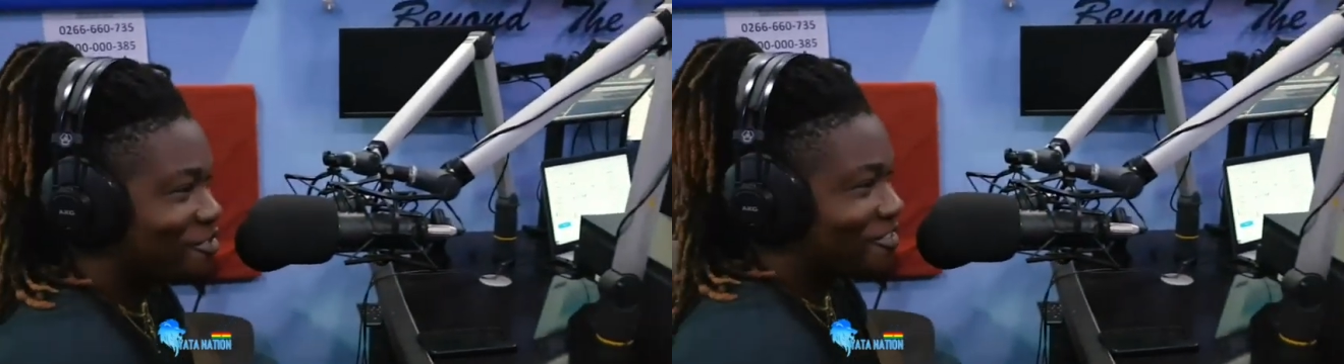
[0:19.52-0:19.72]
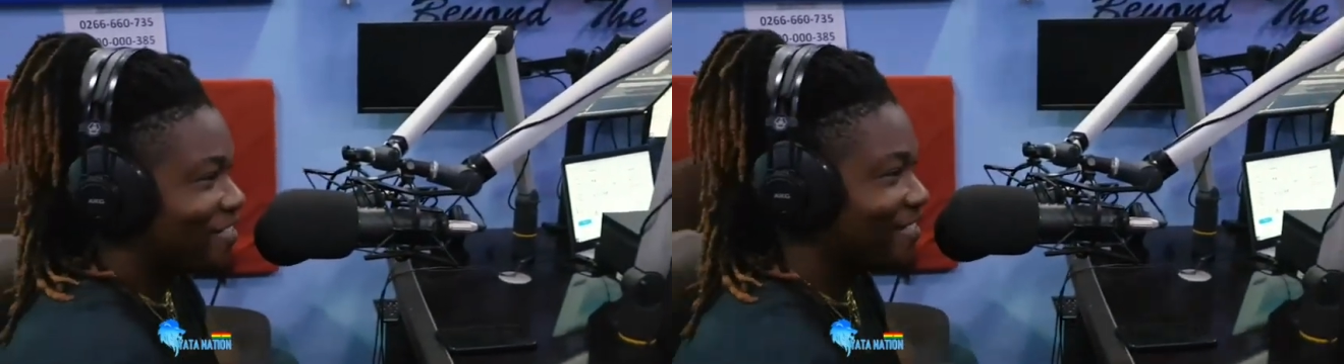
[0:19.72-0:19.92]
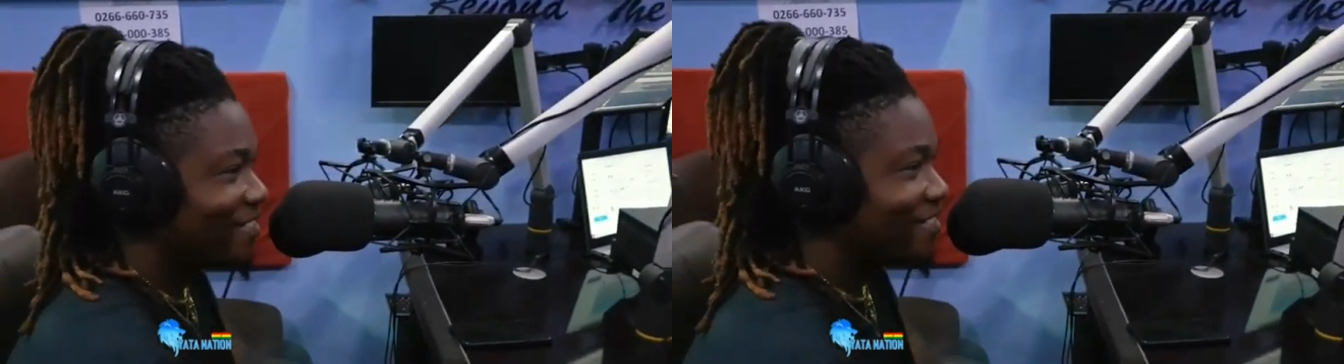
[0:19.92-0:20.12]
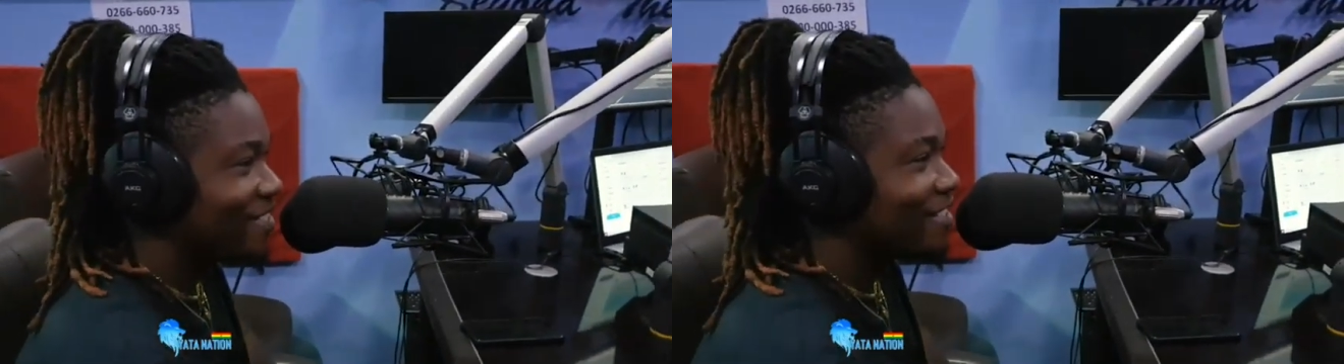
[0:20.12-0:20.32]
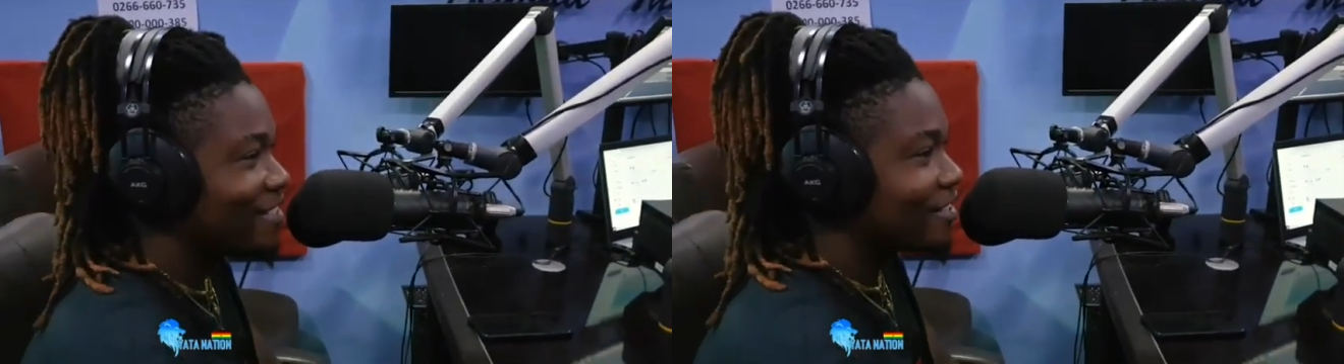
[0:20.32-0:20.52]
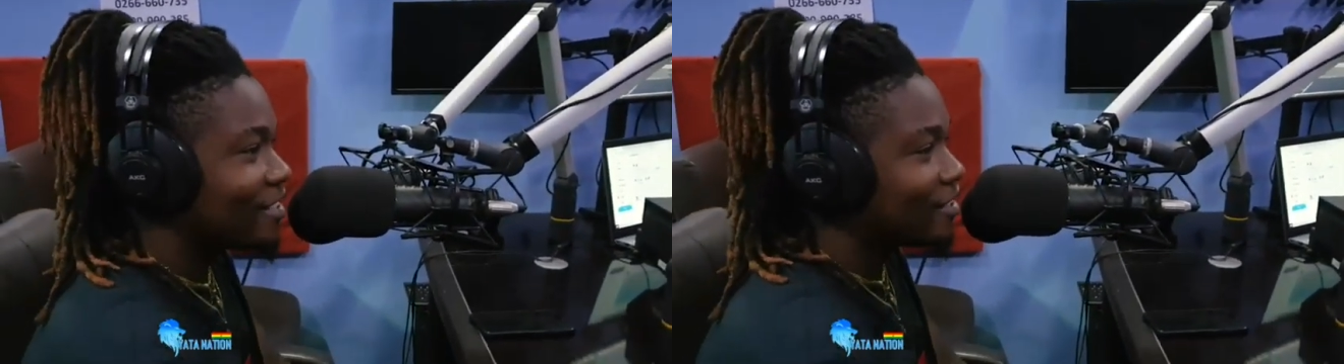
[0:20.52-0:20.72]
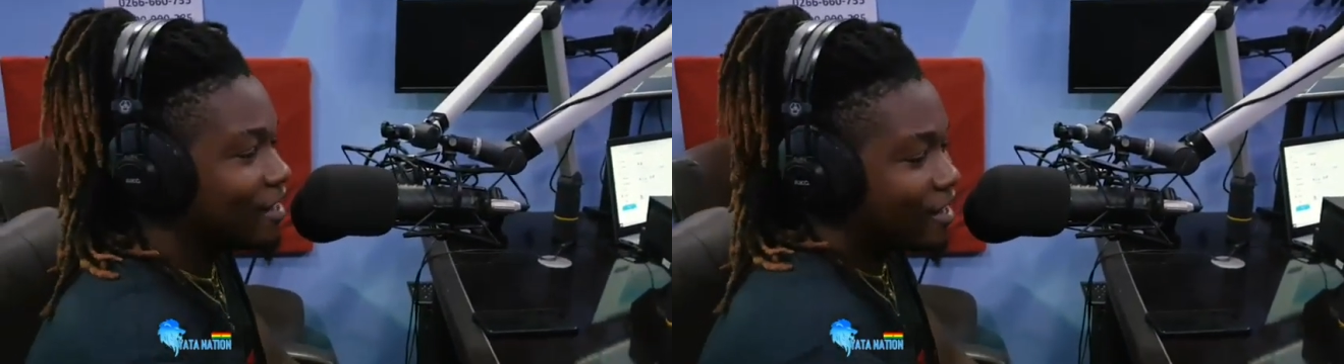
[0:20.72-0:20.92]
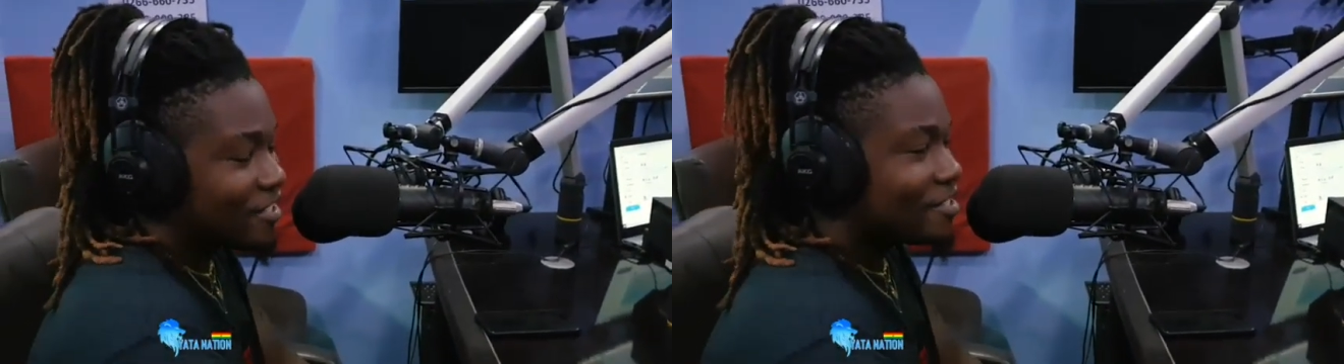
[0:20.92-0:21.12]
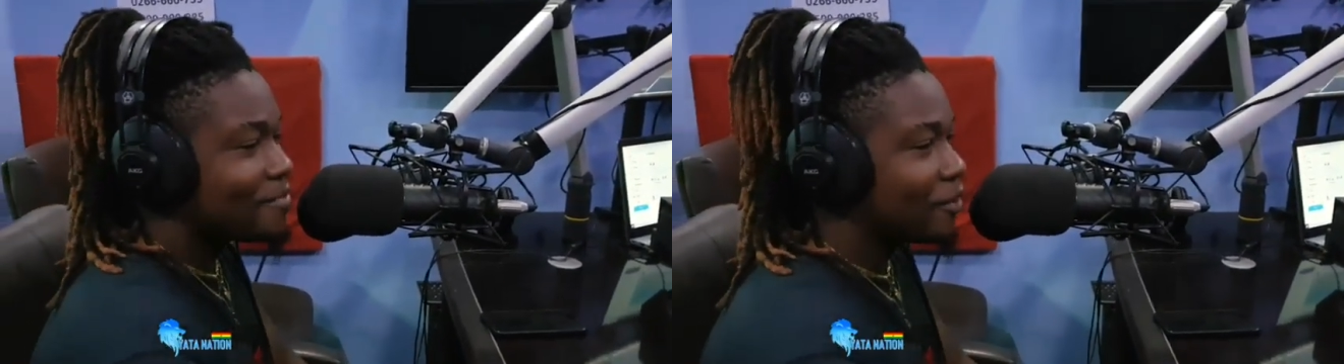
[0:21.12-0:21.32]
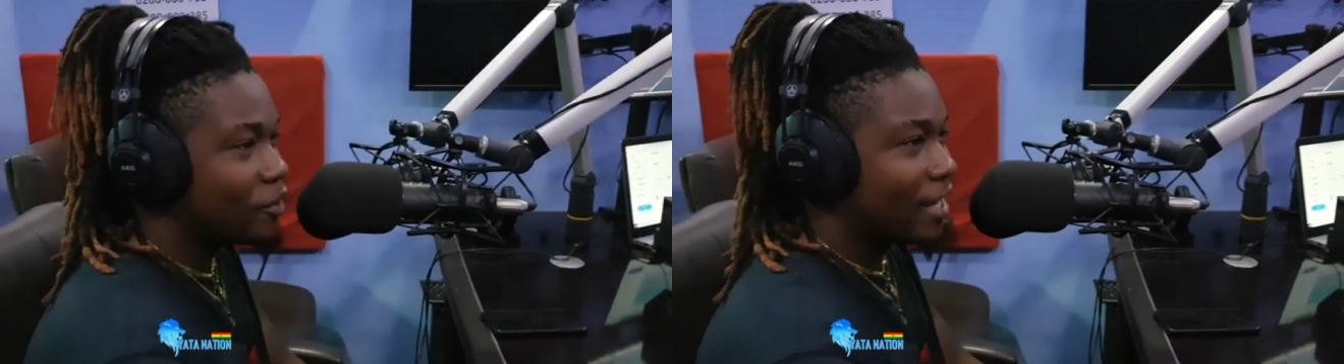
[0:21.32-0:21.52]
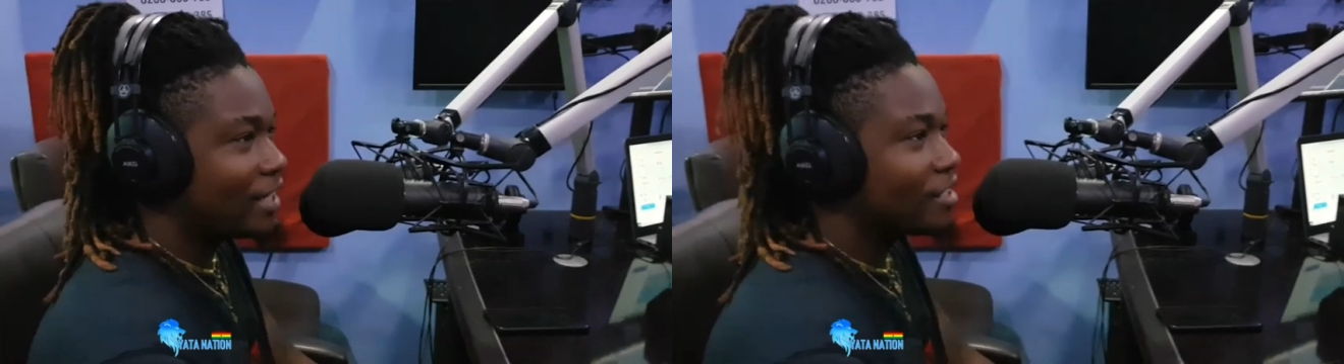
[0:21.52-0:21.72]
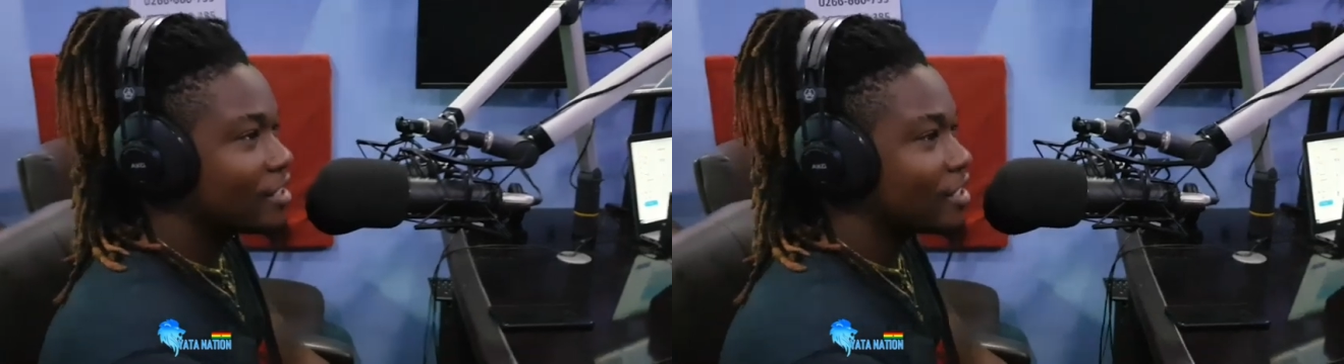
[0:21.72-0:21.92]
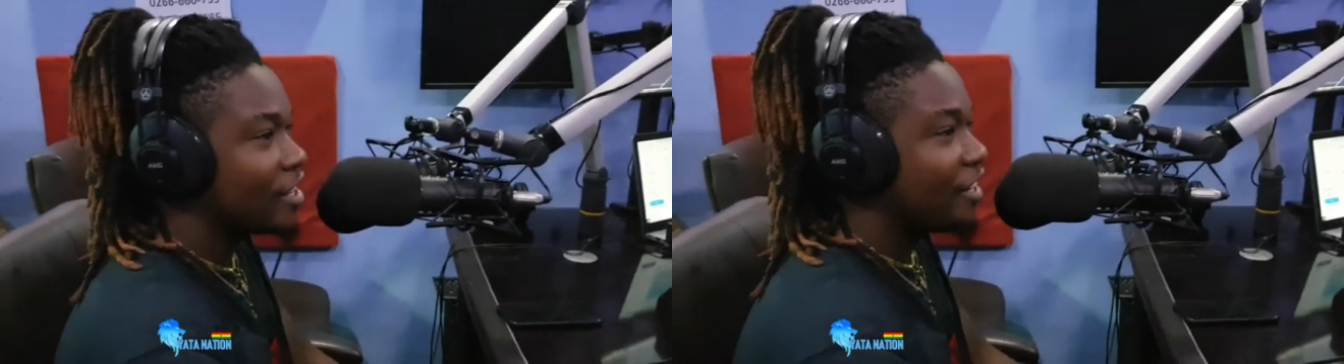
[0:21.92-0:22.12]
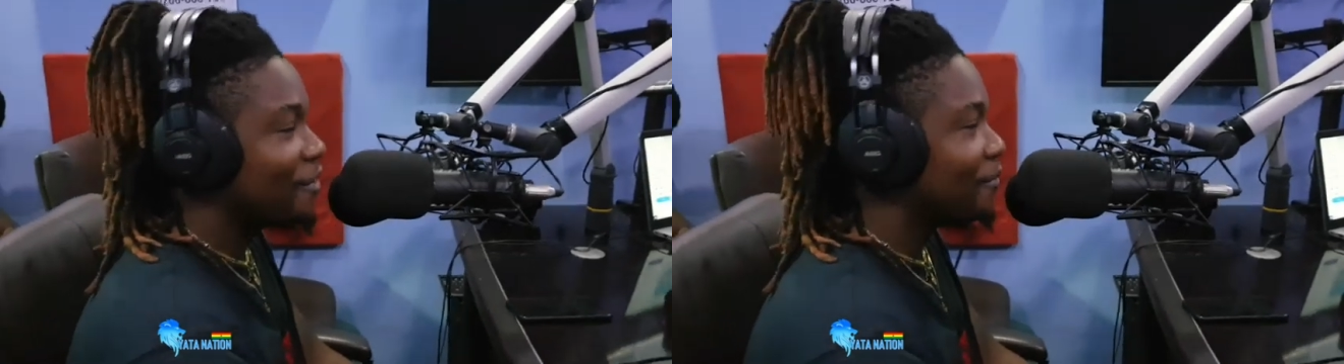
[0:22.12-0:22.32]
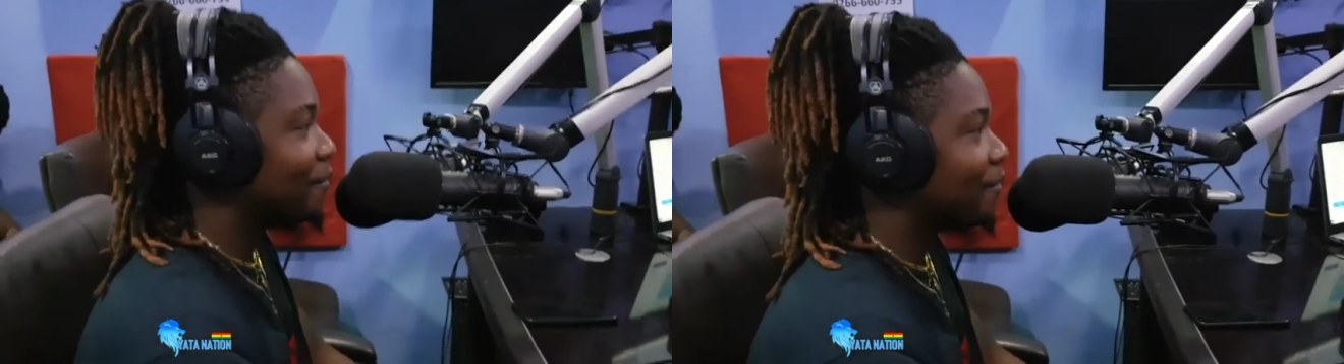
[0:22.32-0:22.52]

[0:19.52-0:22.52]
you already, I just felt like if